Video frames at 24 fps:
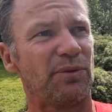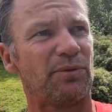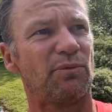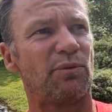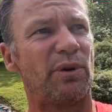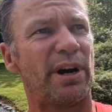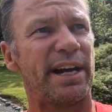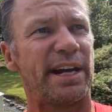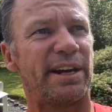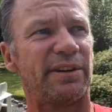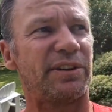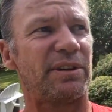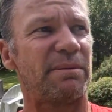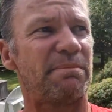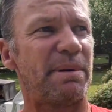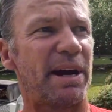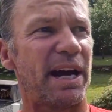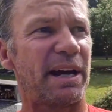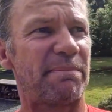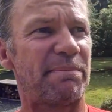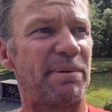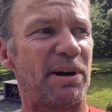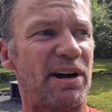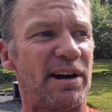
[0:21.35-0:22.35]
way out the
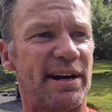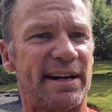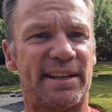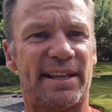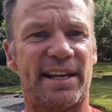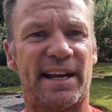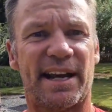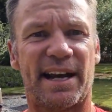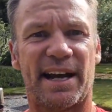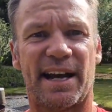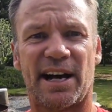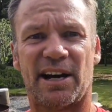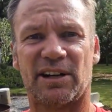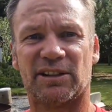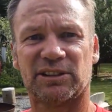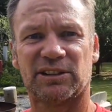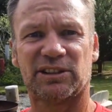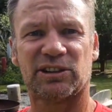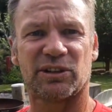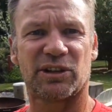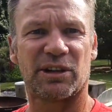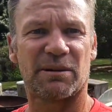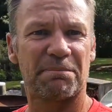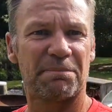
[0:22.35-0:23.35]
back behind their house.
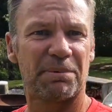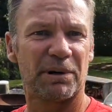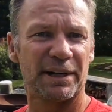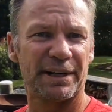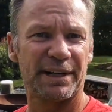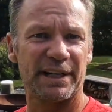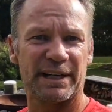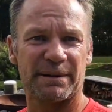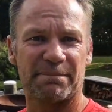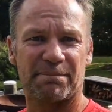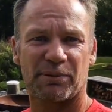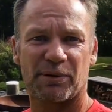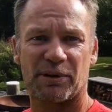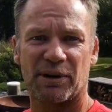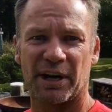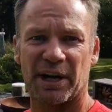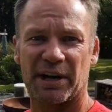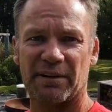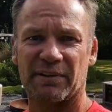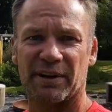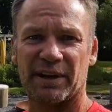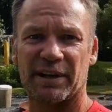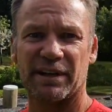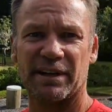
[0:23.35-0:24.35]
So completely
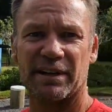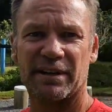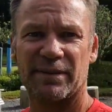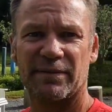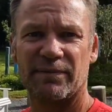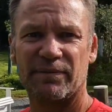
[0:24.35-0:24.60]
private.